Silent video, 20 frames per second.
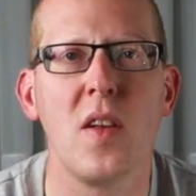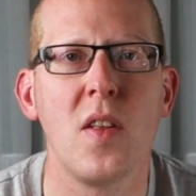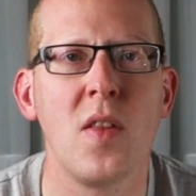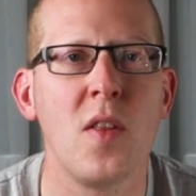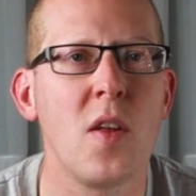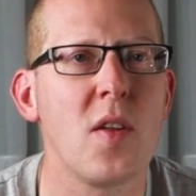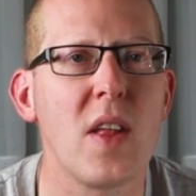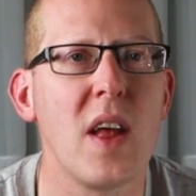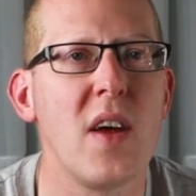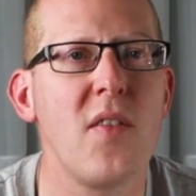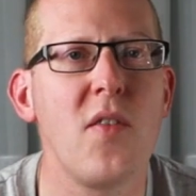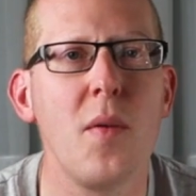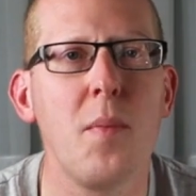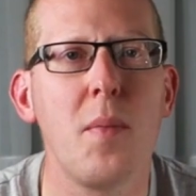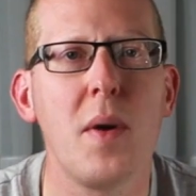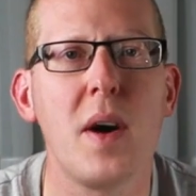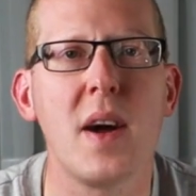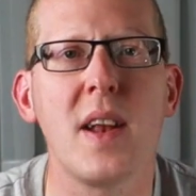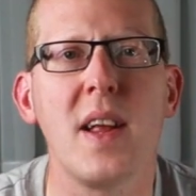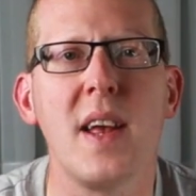Not
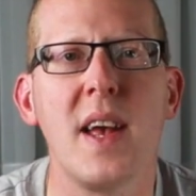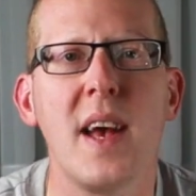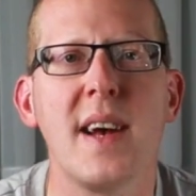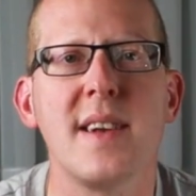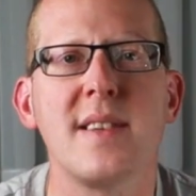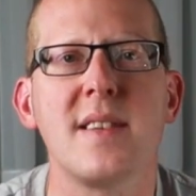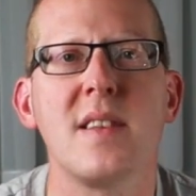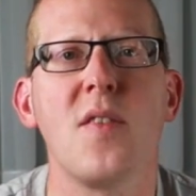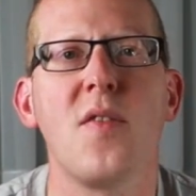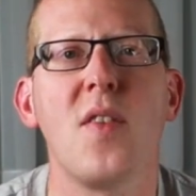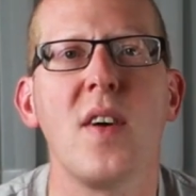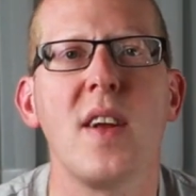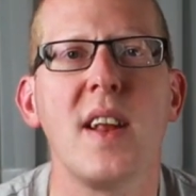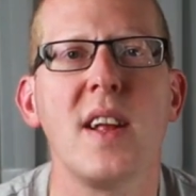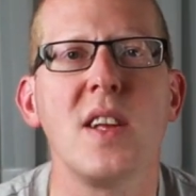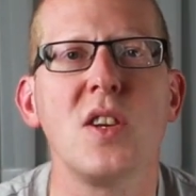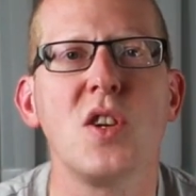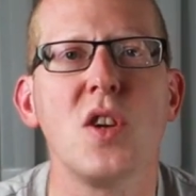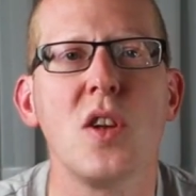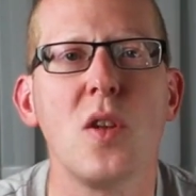everybody has the
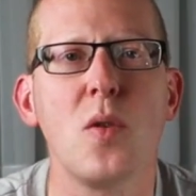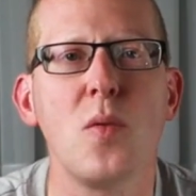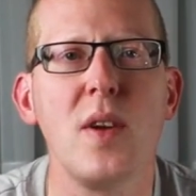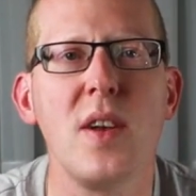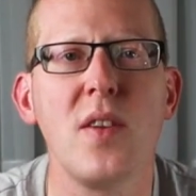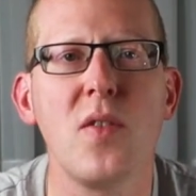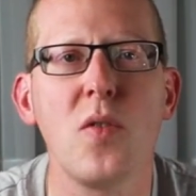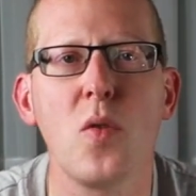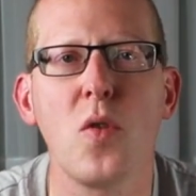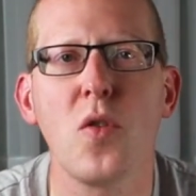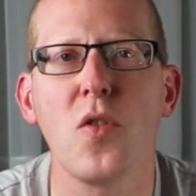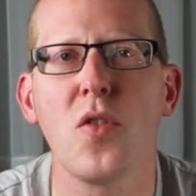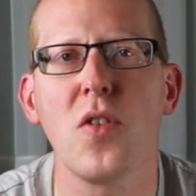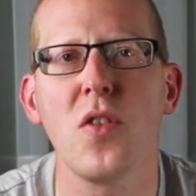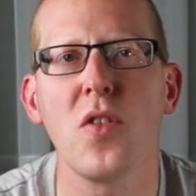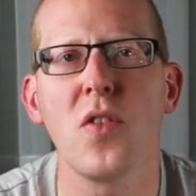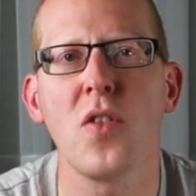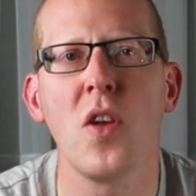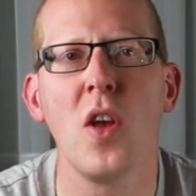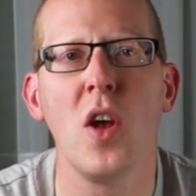financial
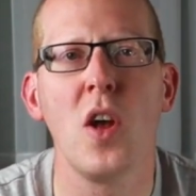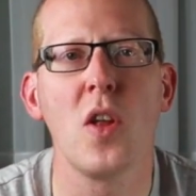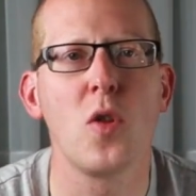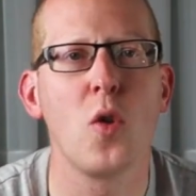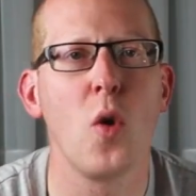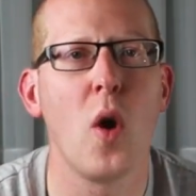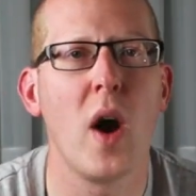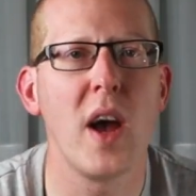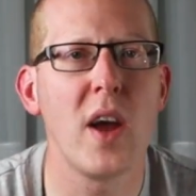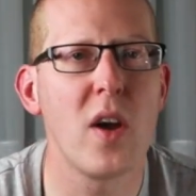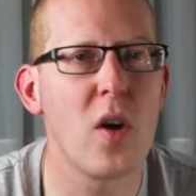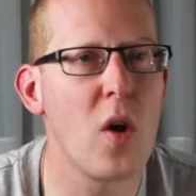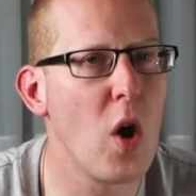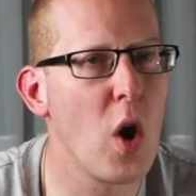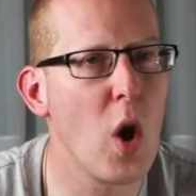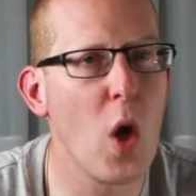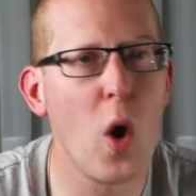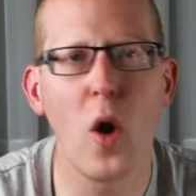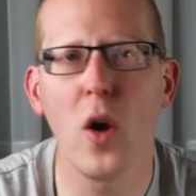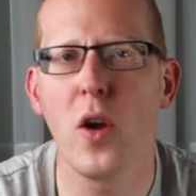resources to hire a
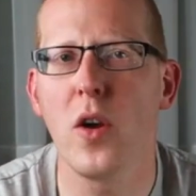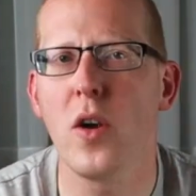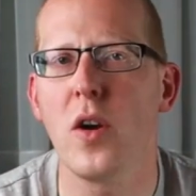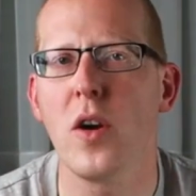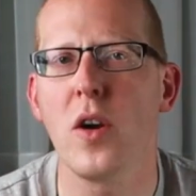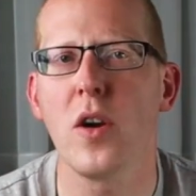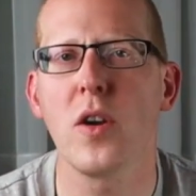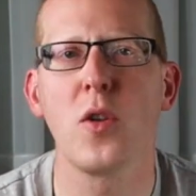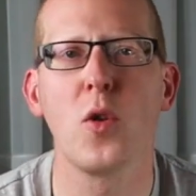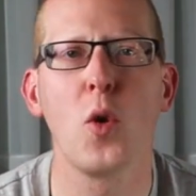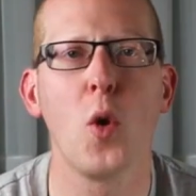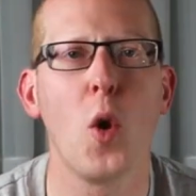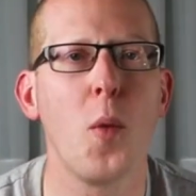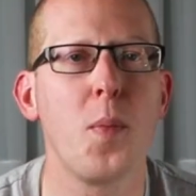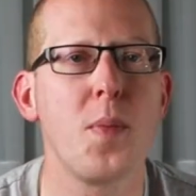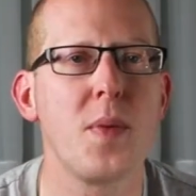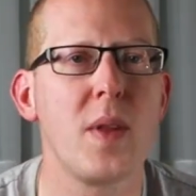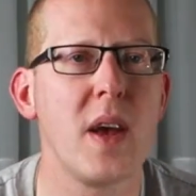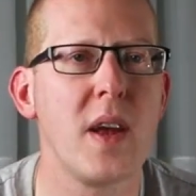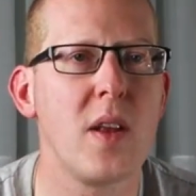lawyer to
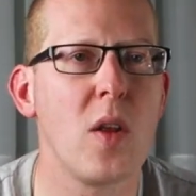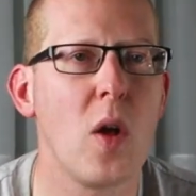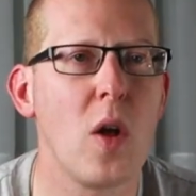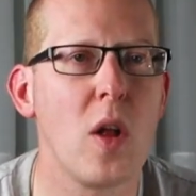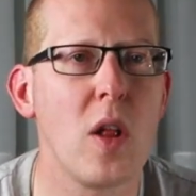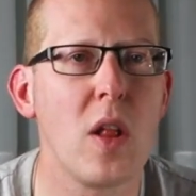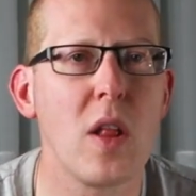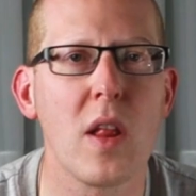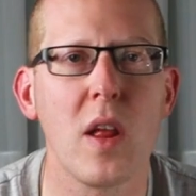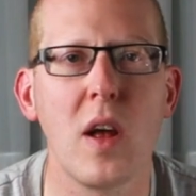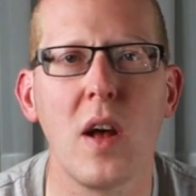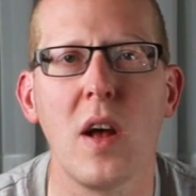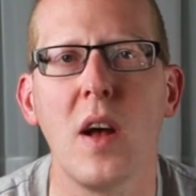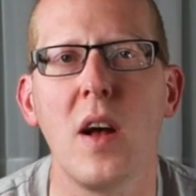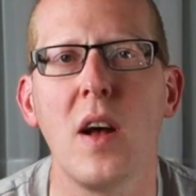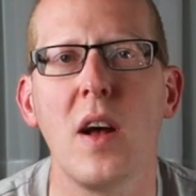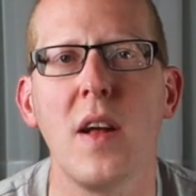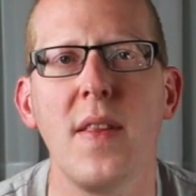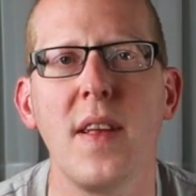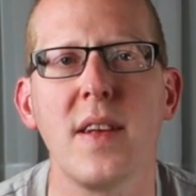obtain all
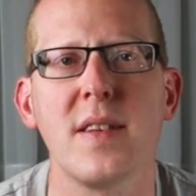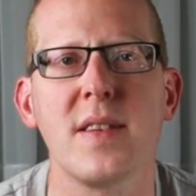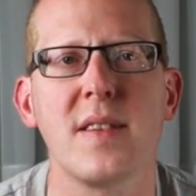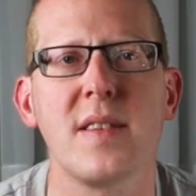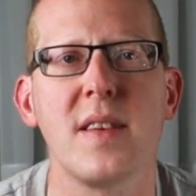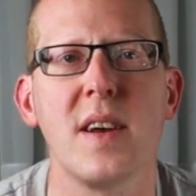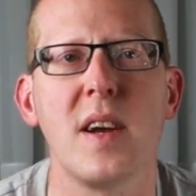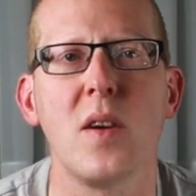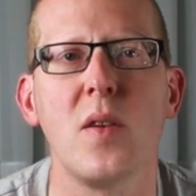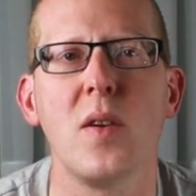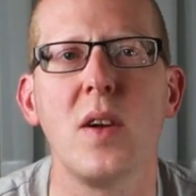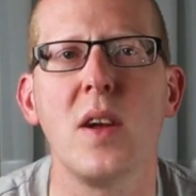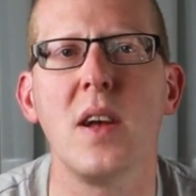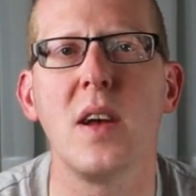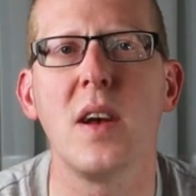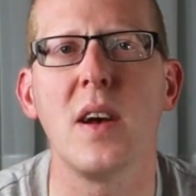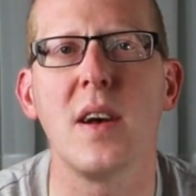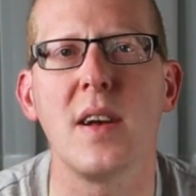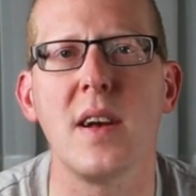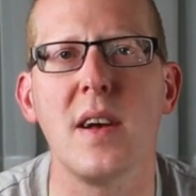the
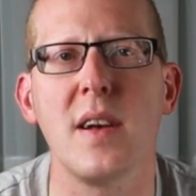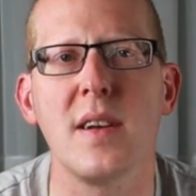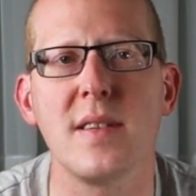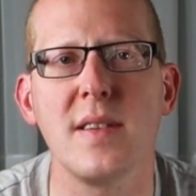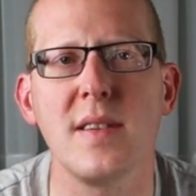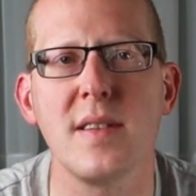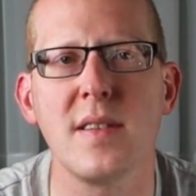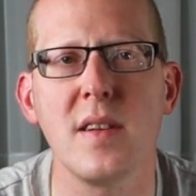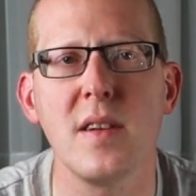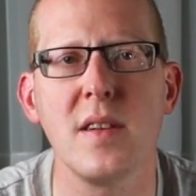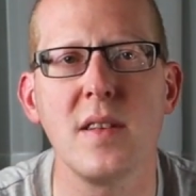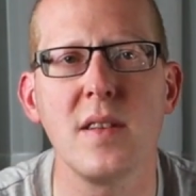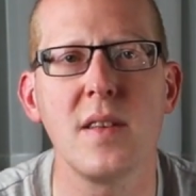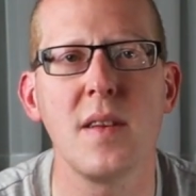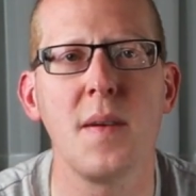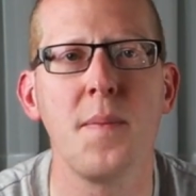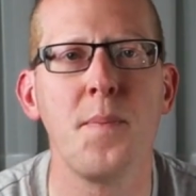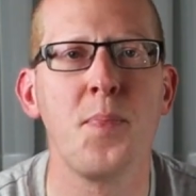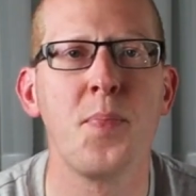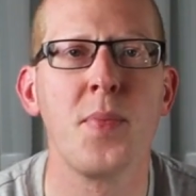necessary
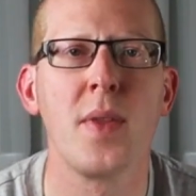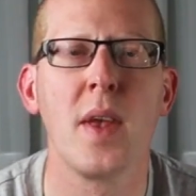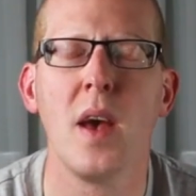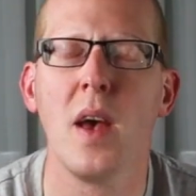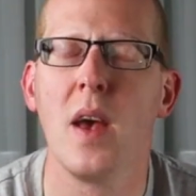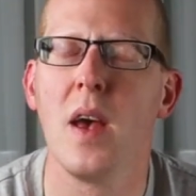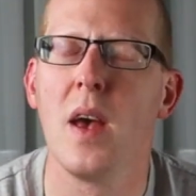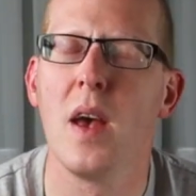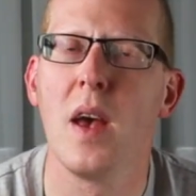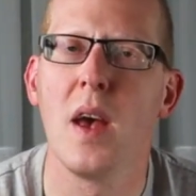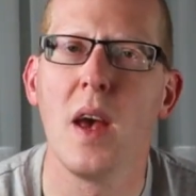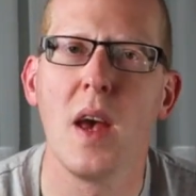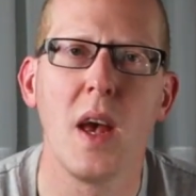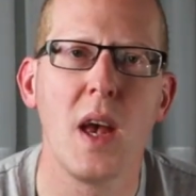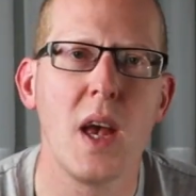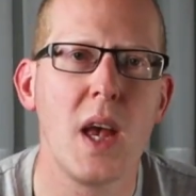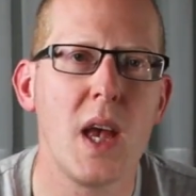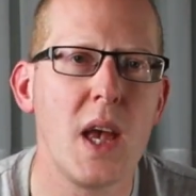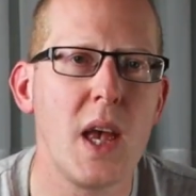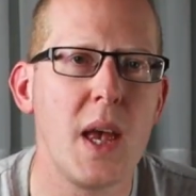assistance.
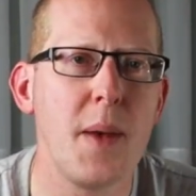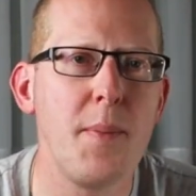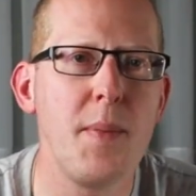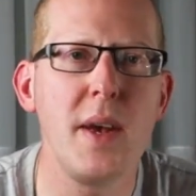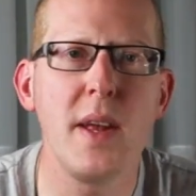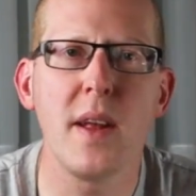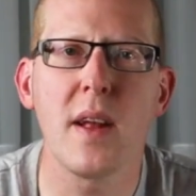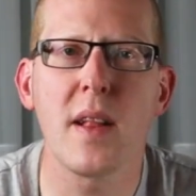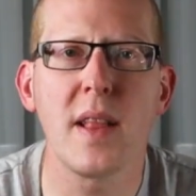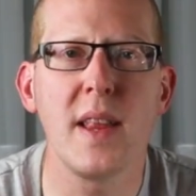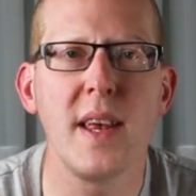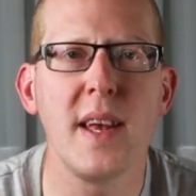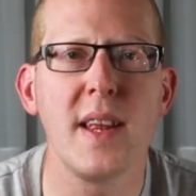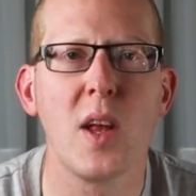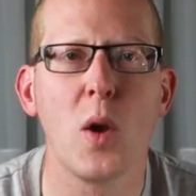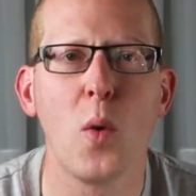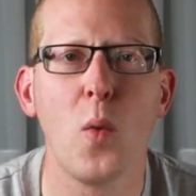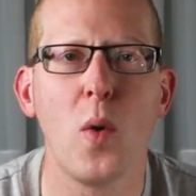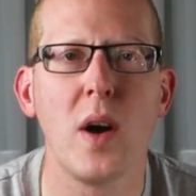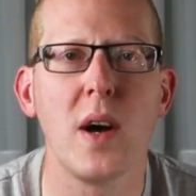Immediately
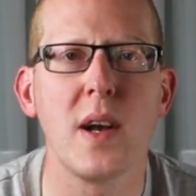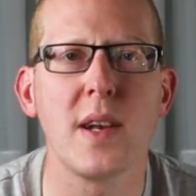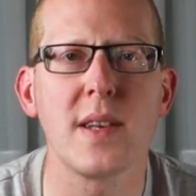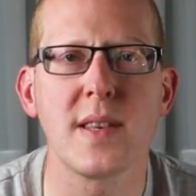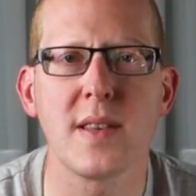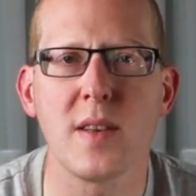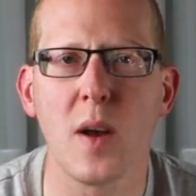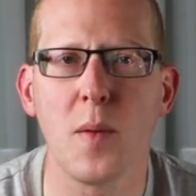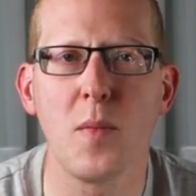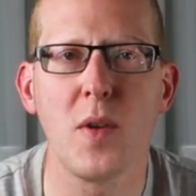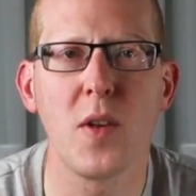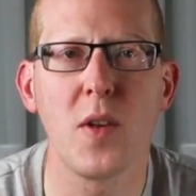there was some